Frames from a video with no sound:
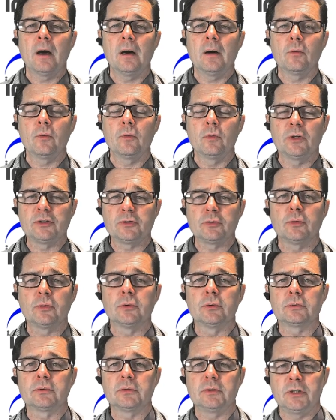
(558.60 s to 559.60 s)
which
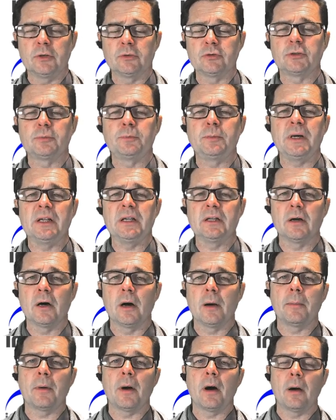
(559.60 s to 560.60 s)
will speed it
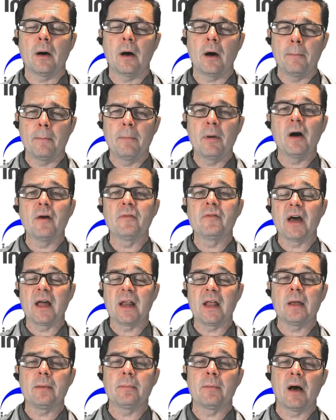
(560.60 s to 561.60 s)
up above that
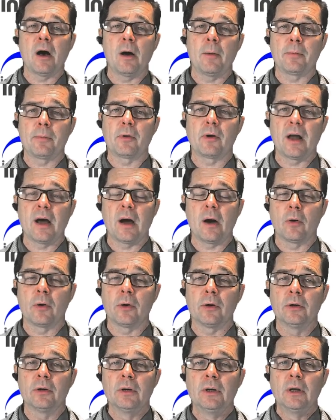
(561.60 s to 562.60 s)
8 mile per
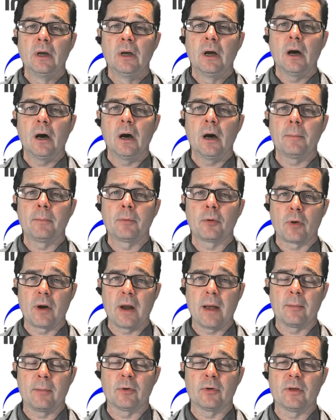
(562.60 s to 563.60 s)
hour
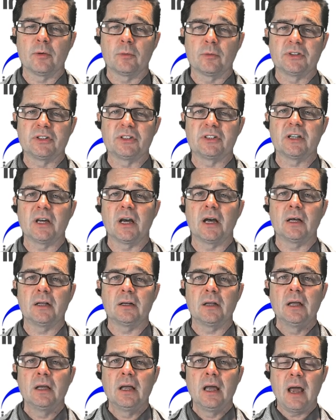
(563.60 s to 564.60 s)
parameter that was set,
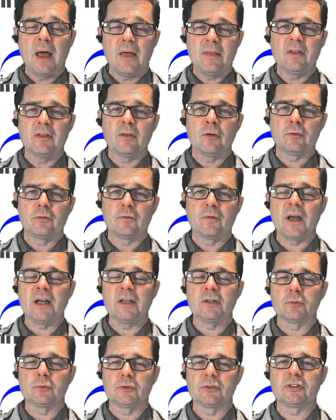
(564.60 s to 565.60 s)
and then those
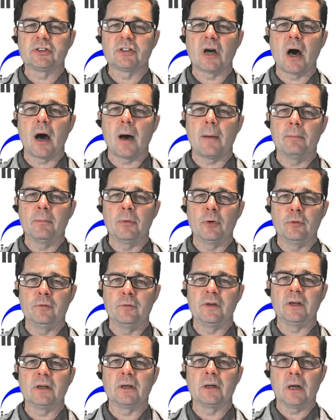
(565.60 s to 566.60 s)
vanes will stop
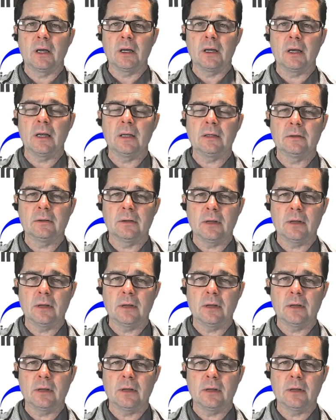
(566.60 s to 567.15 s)
moving, and